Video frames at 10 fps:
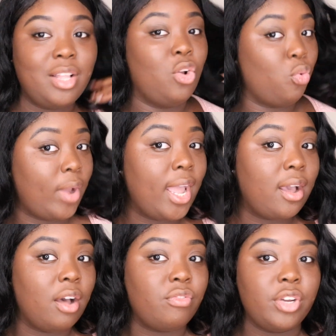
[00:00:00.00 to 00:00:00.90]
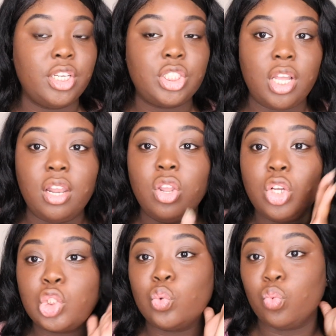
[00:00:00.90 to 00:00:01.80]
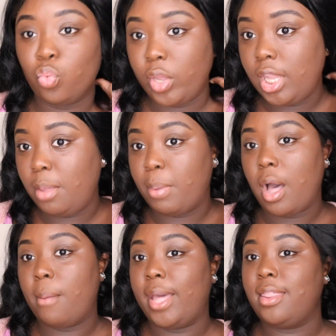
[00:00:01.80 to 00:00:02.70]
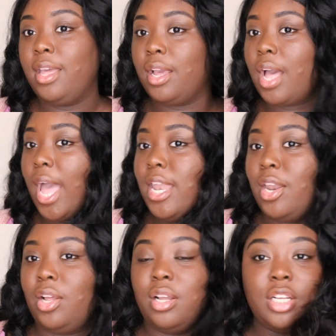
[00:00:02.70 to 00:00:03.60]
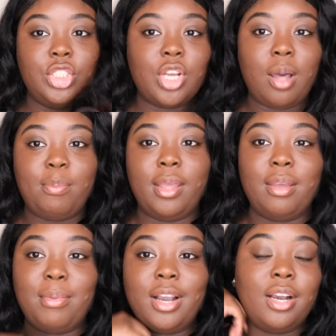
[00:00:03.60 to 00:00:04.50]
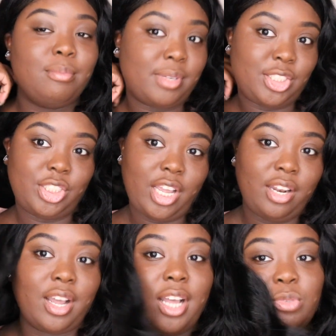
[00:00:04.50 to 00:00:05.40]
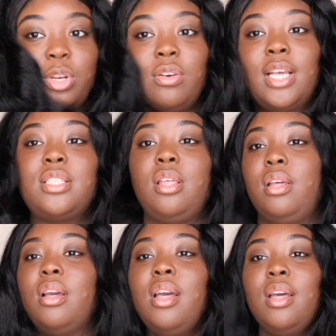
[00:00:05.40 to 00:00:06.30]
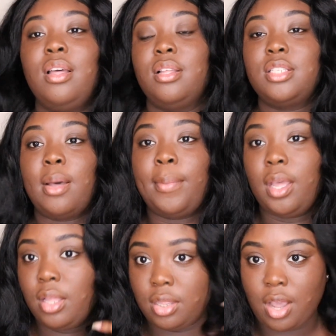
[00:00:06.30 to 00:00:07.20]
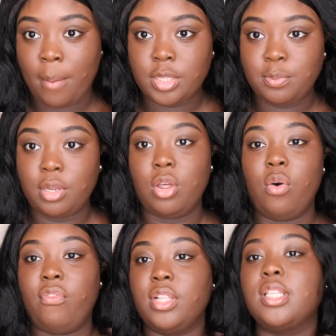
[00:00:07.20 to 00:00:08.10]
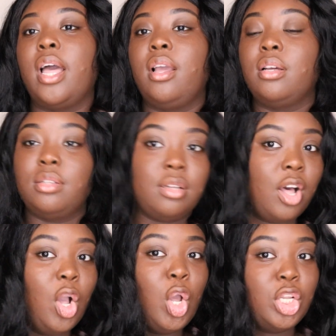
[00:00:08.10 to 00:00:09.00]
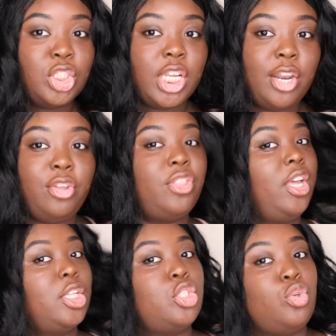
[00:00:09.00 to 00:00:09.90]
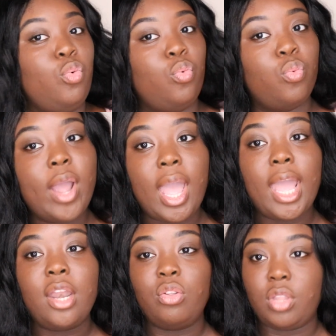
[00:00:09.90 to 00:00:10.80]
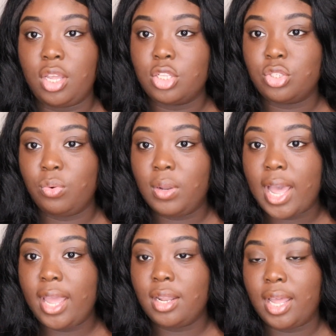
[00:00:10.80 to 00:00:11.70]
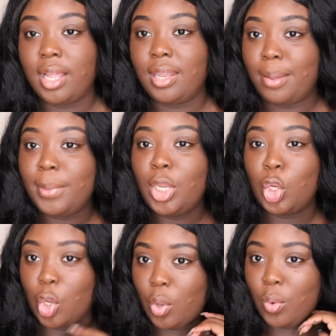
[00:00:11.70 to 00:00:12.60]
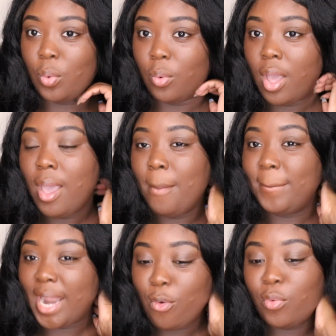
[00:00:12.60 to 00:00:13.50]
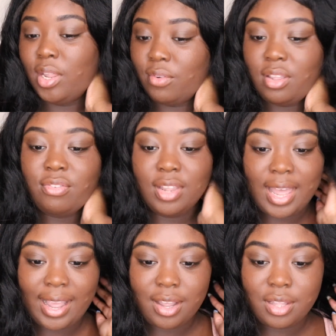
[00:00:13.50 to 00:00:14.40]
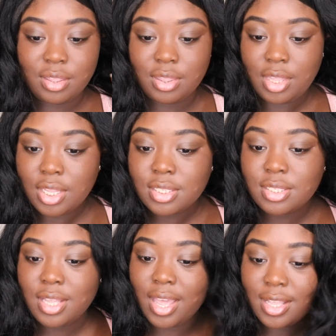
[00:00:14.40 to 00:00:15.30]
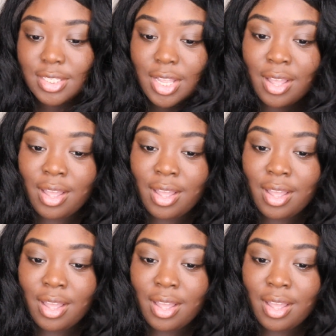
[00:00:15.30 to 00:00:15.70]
great coverage. It looks really bomb. I think I did a good job picking my shade, guys. What do you guys think? Tell me in the comments below if it's like a good shade, or you think it's too red, you think it's too light. Like, let me know. But I really, really feel like this is